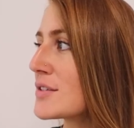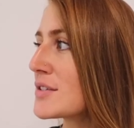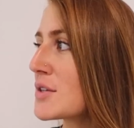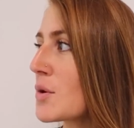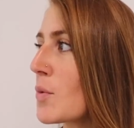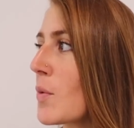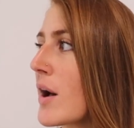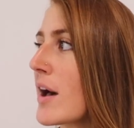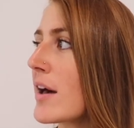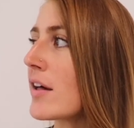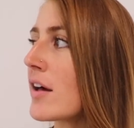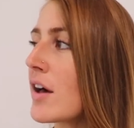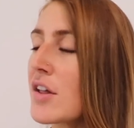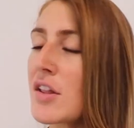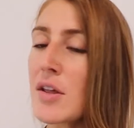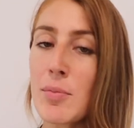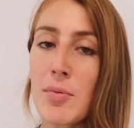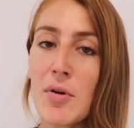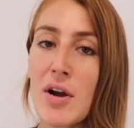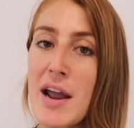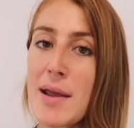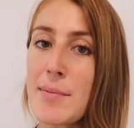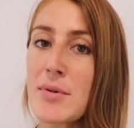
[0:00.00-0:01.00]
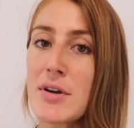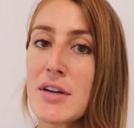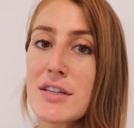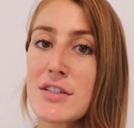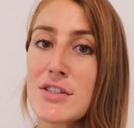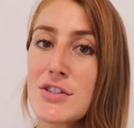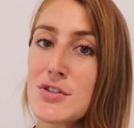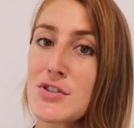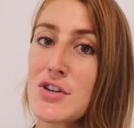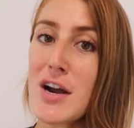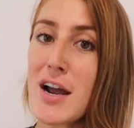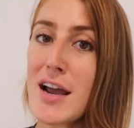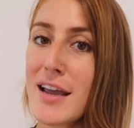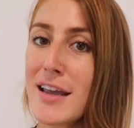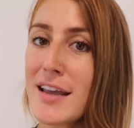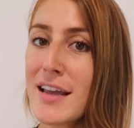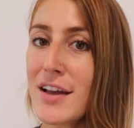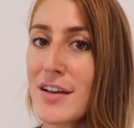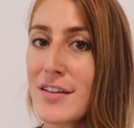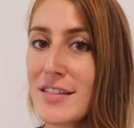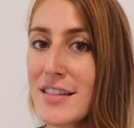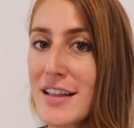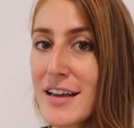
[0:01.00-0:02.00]
So while all the primer is drying
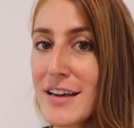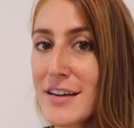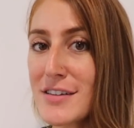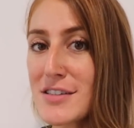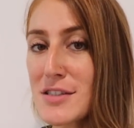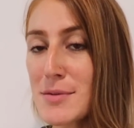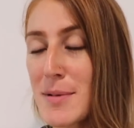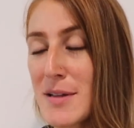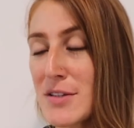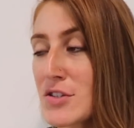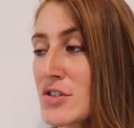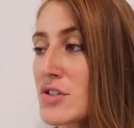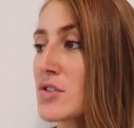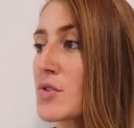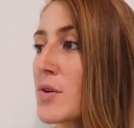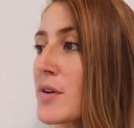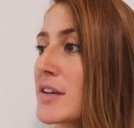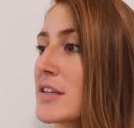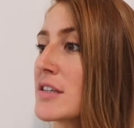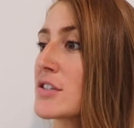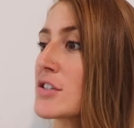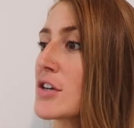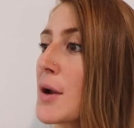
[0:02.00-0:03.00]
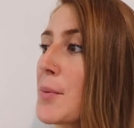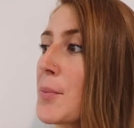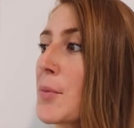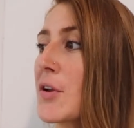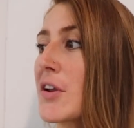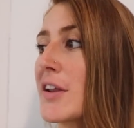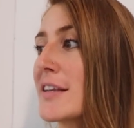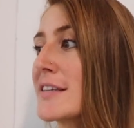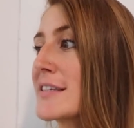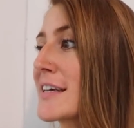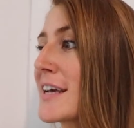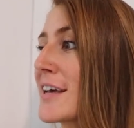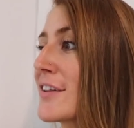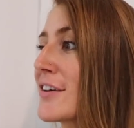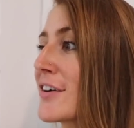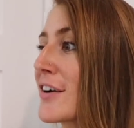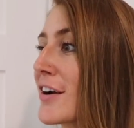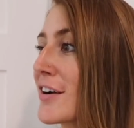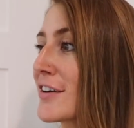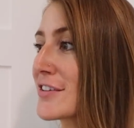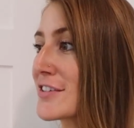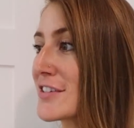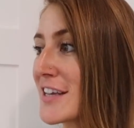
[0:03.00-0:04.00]
out there, Spencer's going to start putting
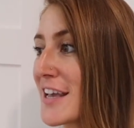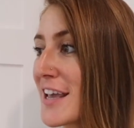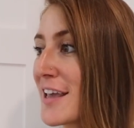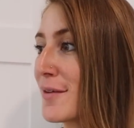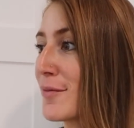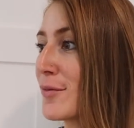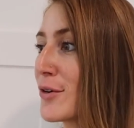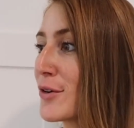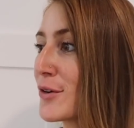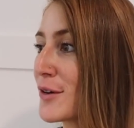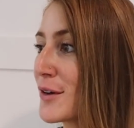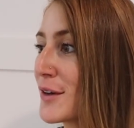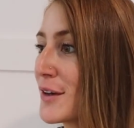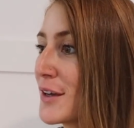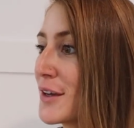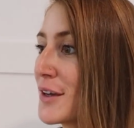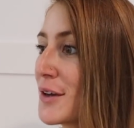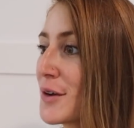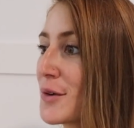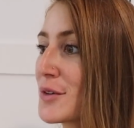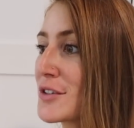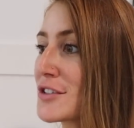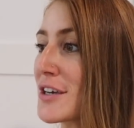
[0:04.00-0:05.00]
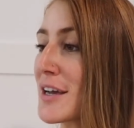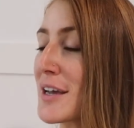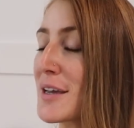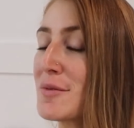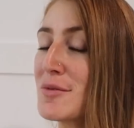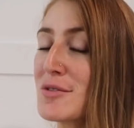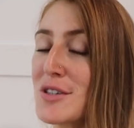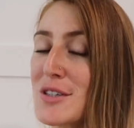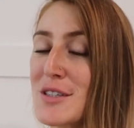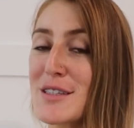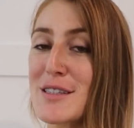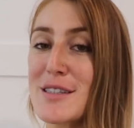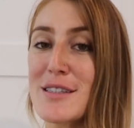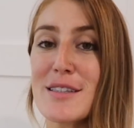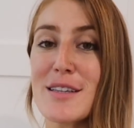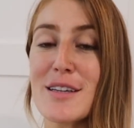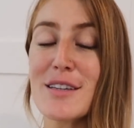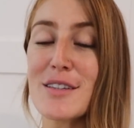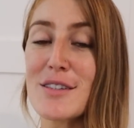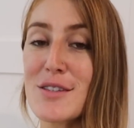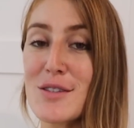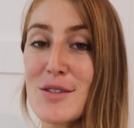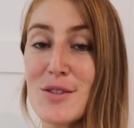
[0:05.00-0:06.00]
together our table, which I'm just
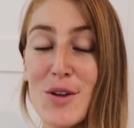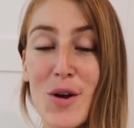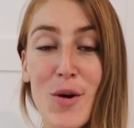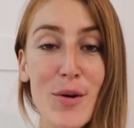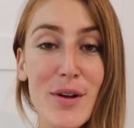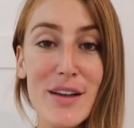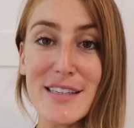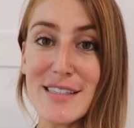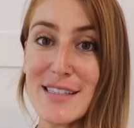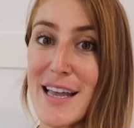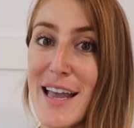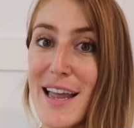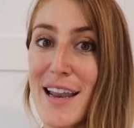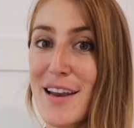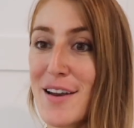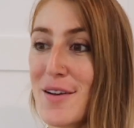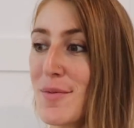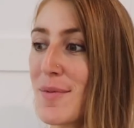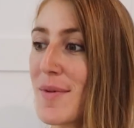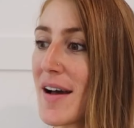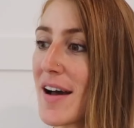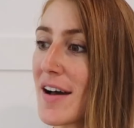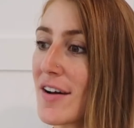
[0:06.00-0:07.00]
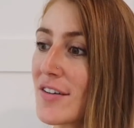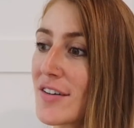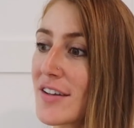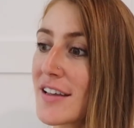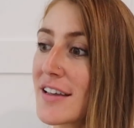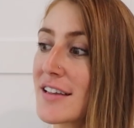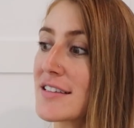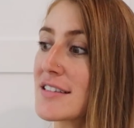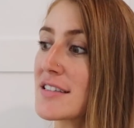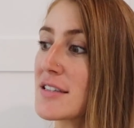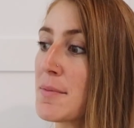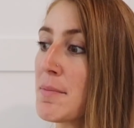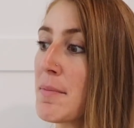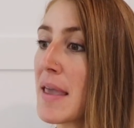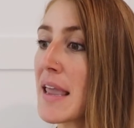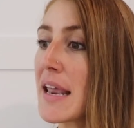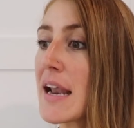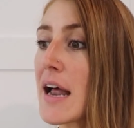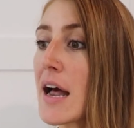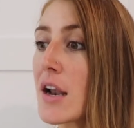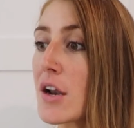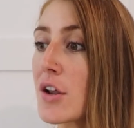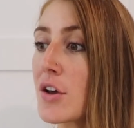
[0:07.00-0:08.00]
so excited about. It's
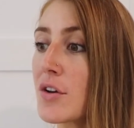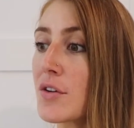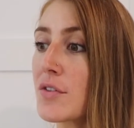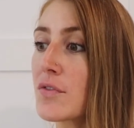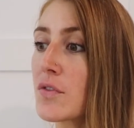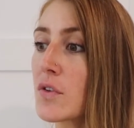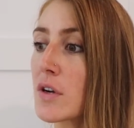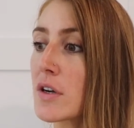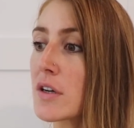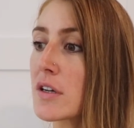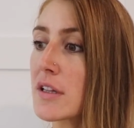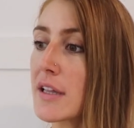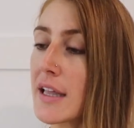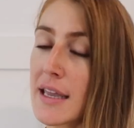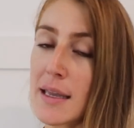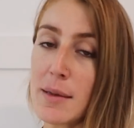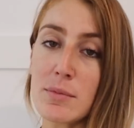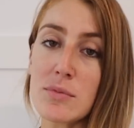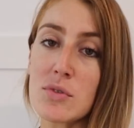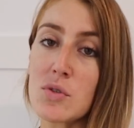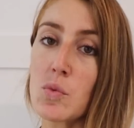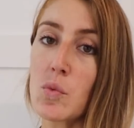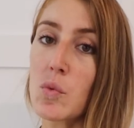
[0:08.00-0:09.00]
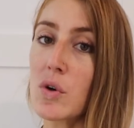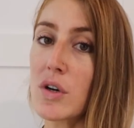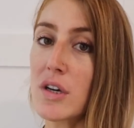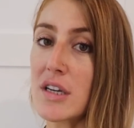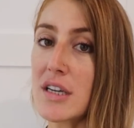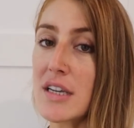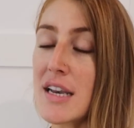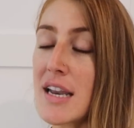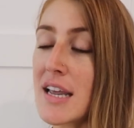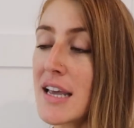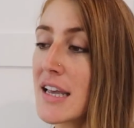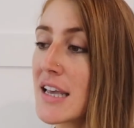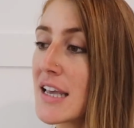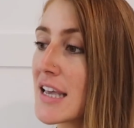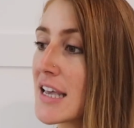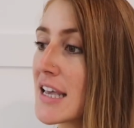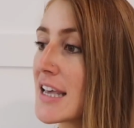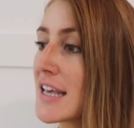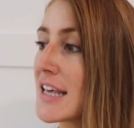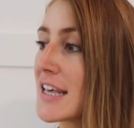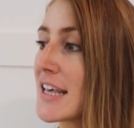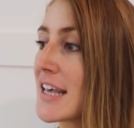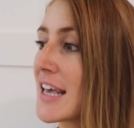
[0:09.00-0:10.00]
made out of reclaimed wood
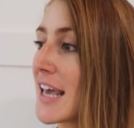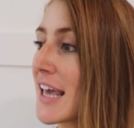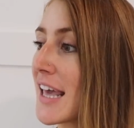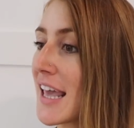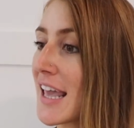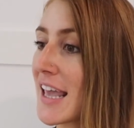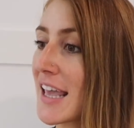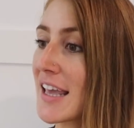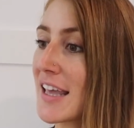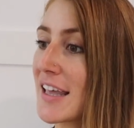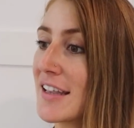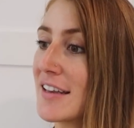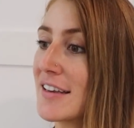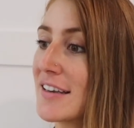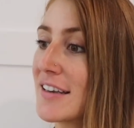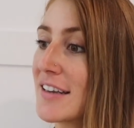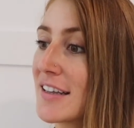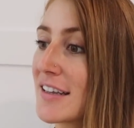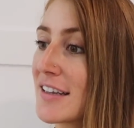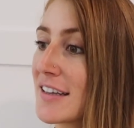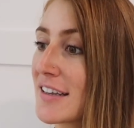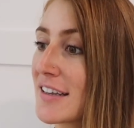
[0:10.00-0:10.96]
and